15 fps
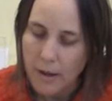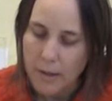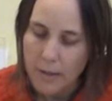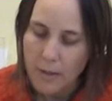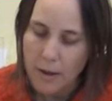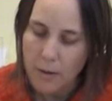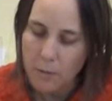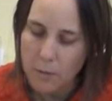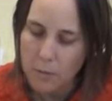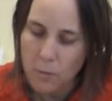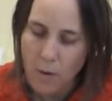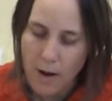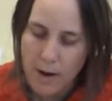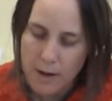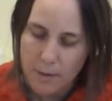They would
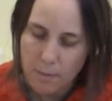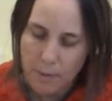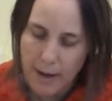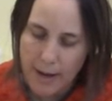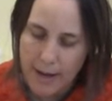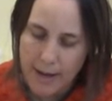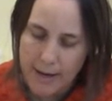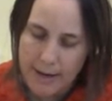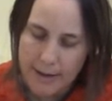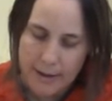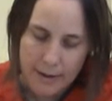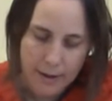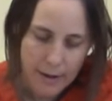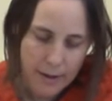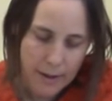walk by
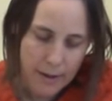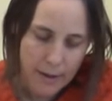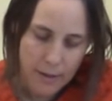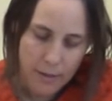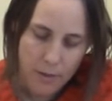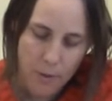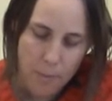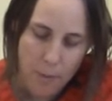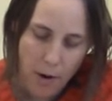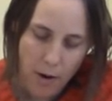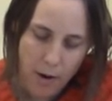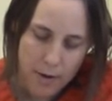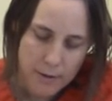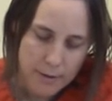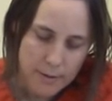the
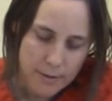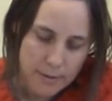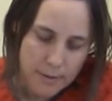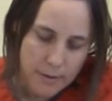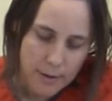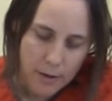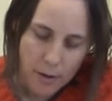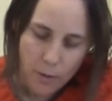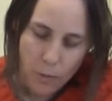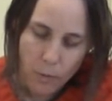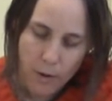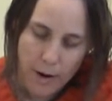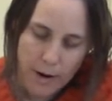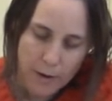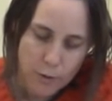pond
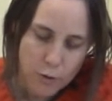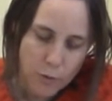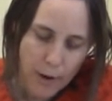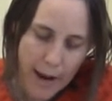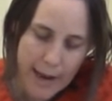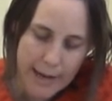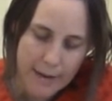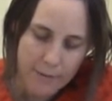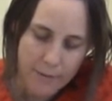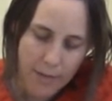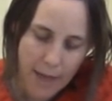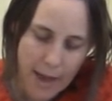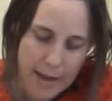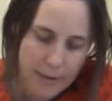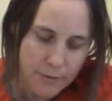where
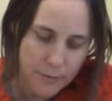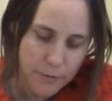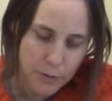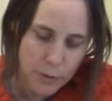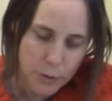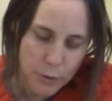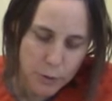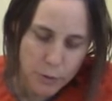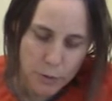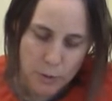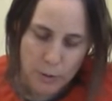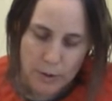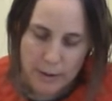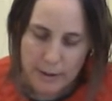dragonflies flew